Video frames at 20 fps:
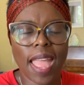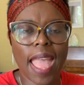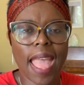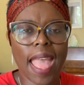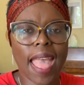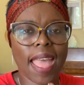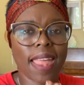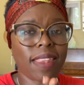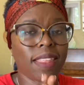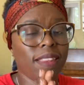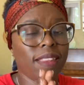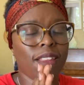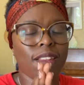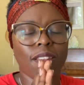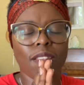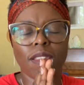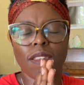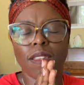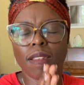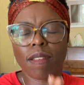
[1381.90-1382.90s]
and there's
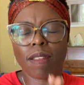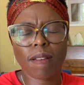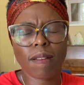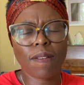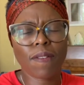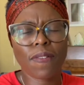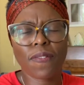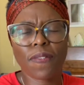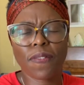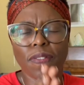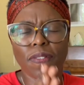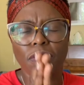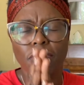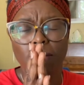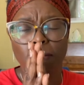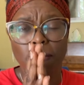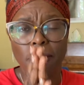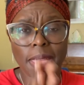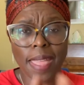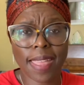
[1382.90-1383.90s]
enough
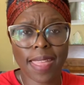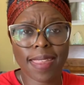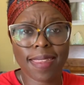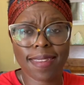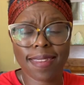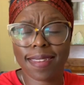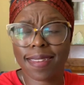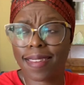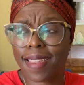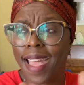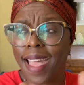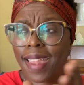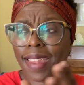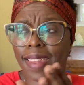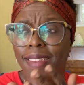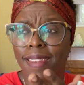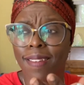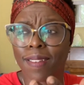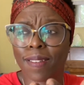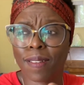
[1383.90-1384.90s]
space and
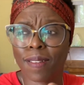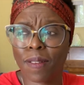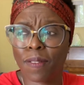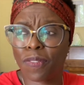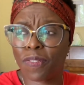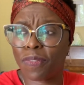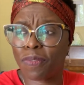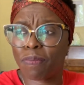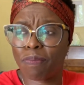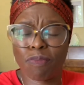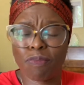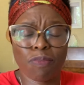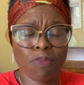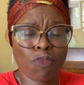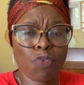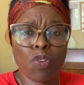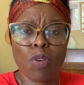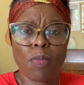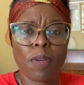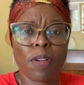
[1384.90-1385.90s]
there's enough
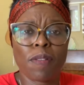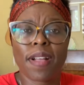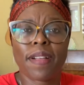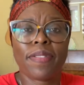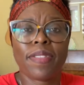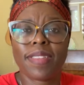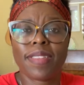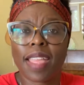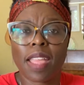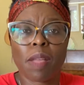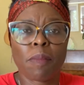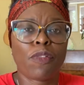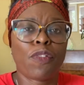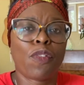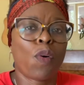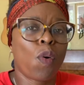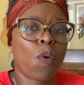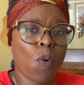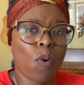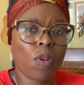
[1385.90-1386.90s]
room around the table
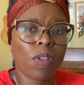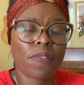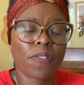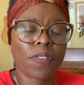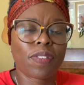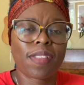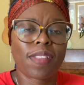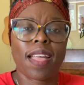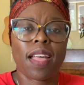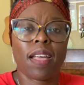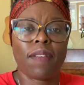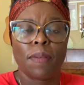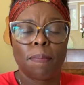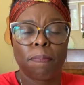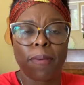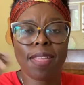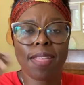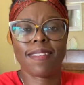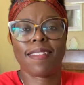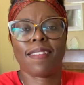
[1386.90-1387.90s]
for all of us to have a
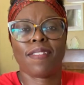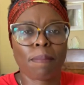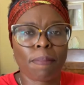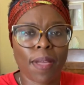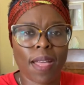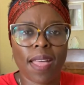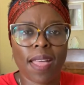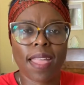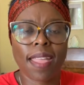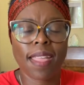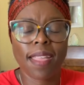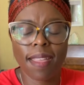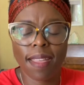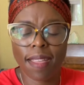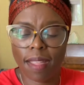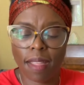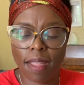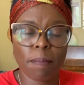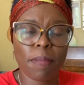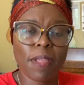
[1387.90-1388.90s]
piece of the pie,
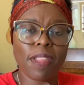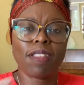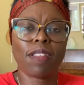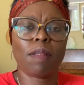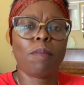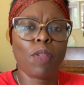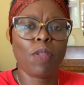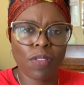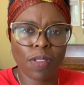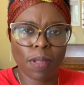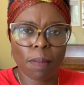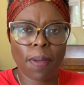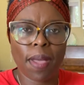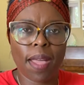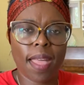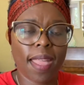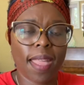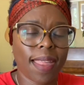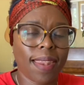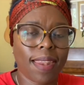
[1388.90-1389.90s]
a piece of the music
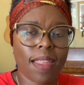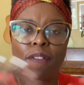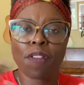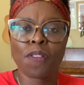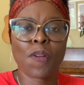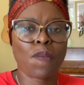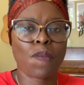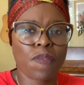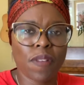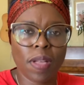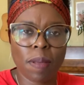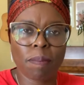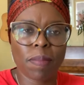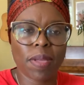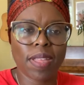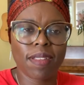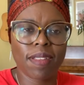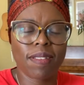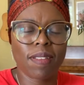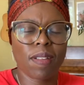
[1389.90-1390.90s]
pie, and have our own fan
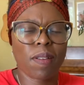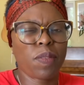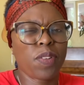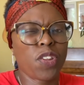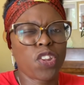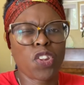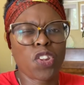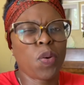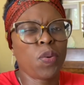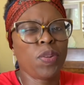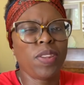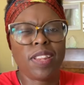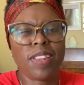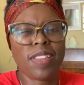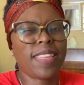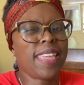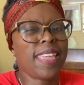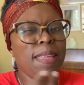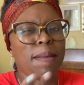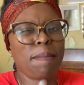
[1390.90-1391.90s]
base. So there's no need to
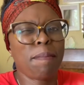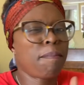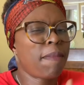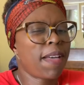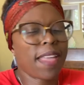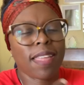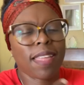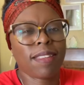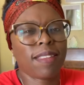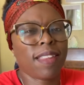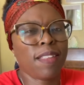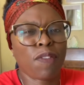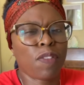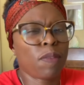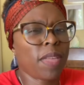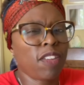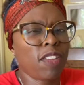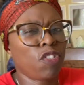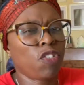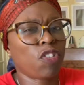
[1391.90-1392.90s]
keep my
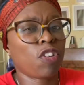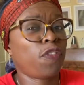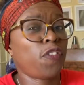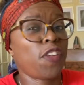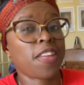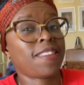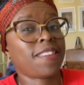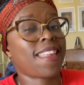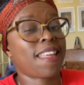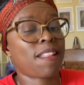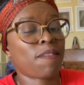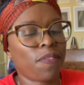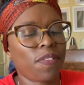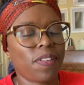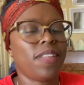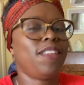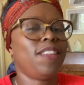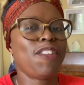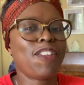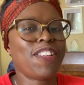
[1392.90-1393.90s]
information just for yourself.
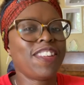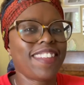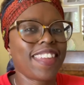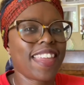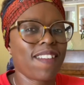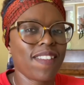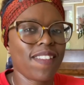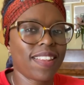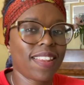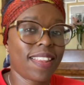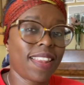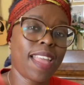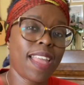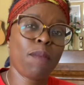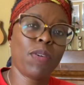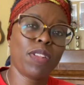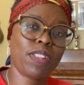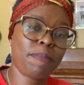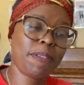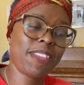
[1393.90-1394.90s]
You can share it, and I
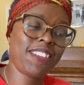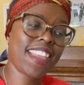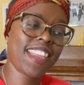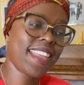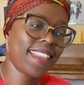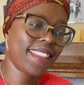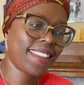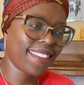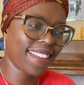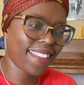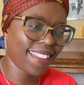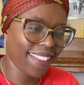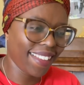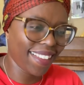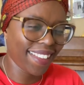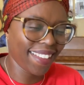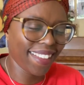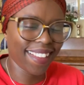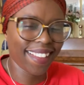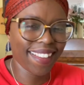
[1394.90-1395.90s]
want to be shared.
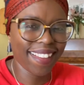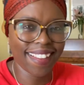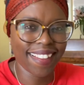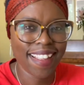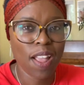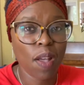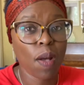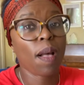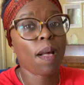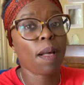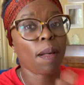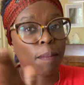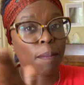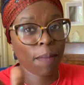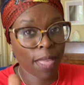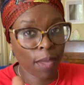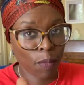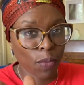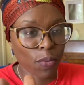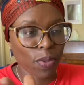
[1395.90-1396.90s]

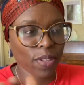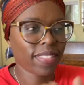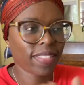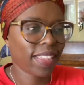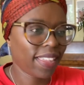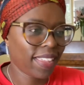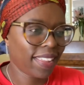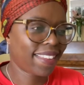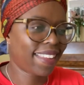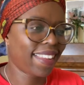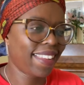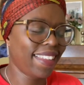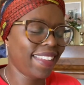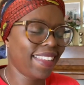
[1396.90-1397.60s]
My work, that is.